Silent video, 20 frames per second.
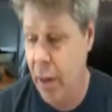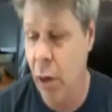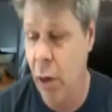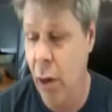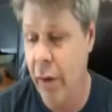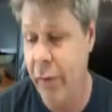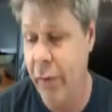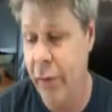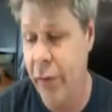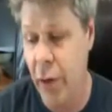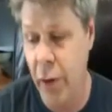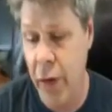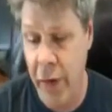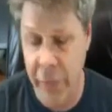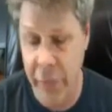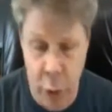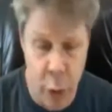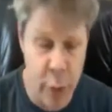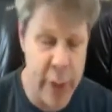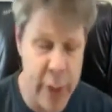You know, if you
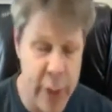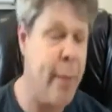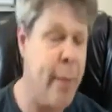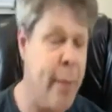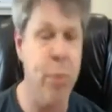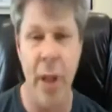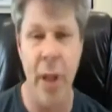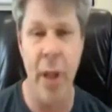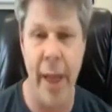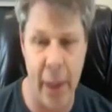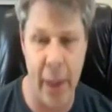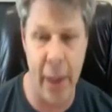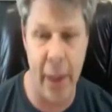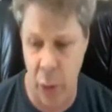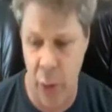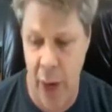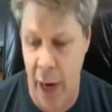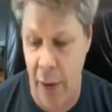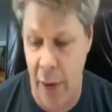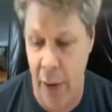if you keep playing
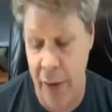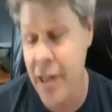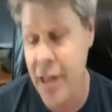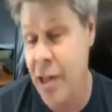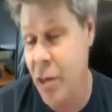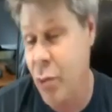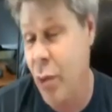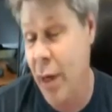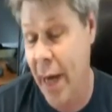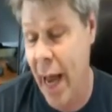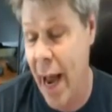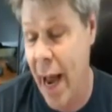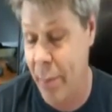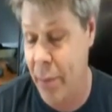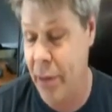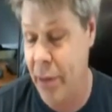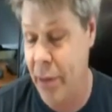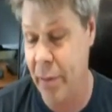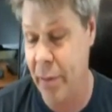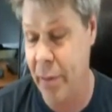around, this is what
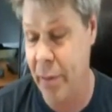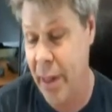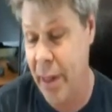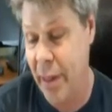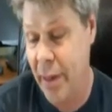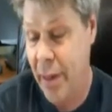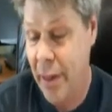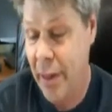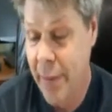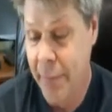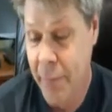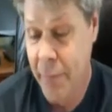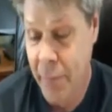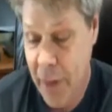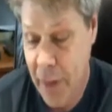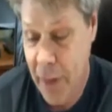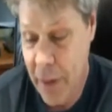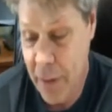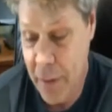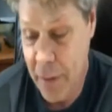happened to me.
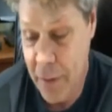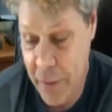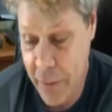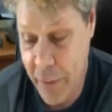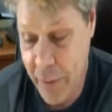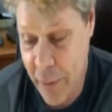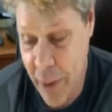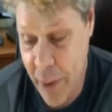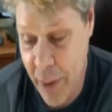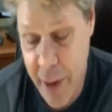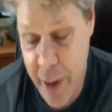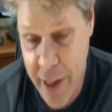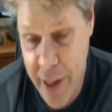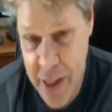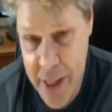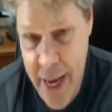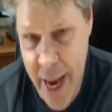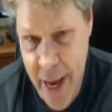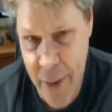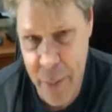Very
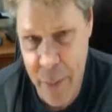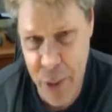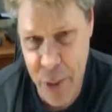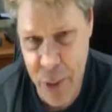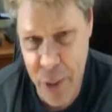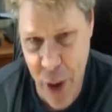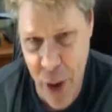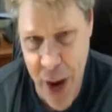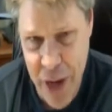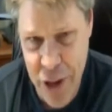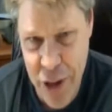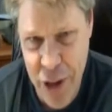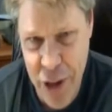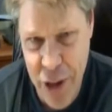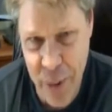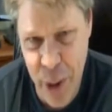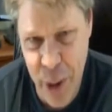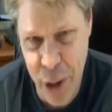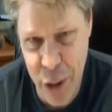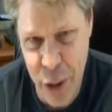sad,
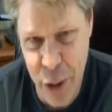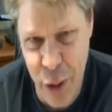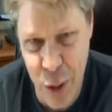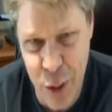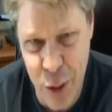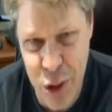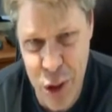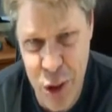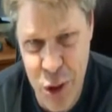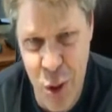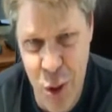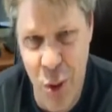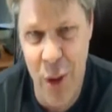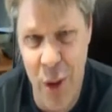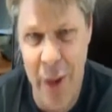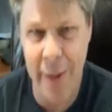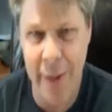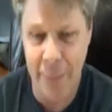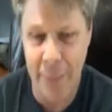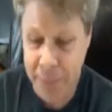tragic, but true
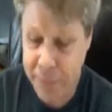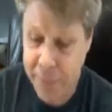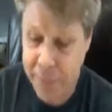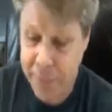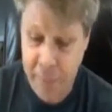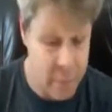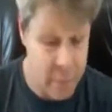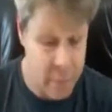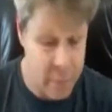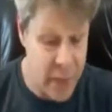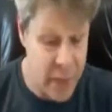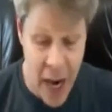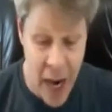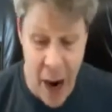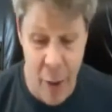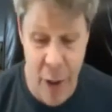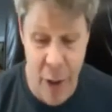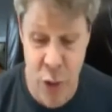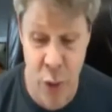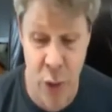story.
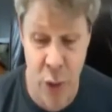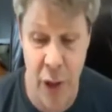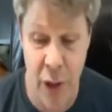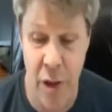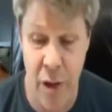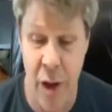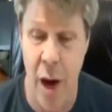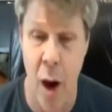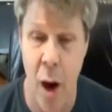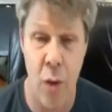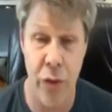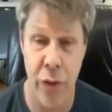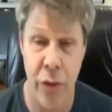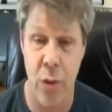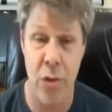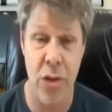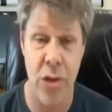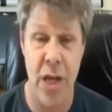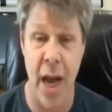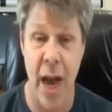I was one of
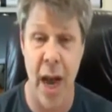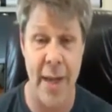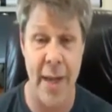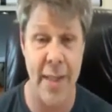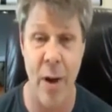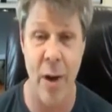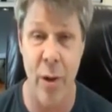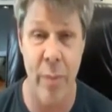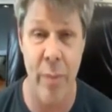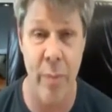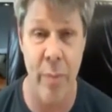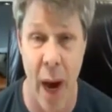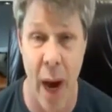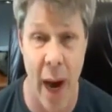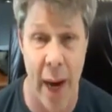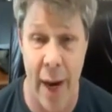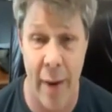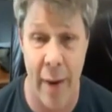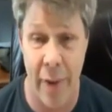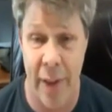those guys that would
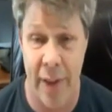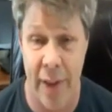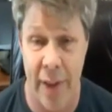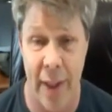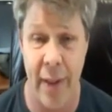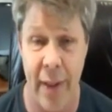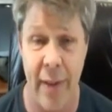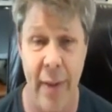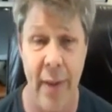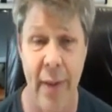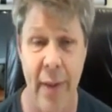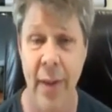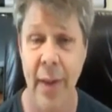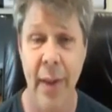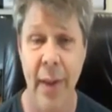buy everything.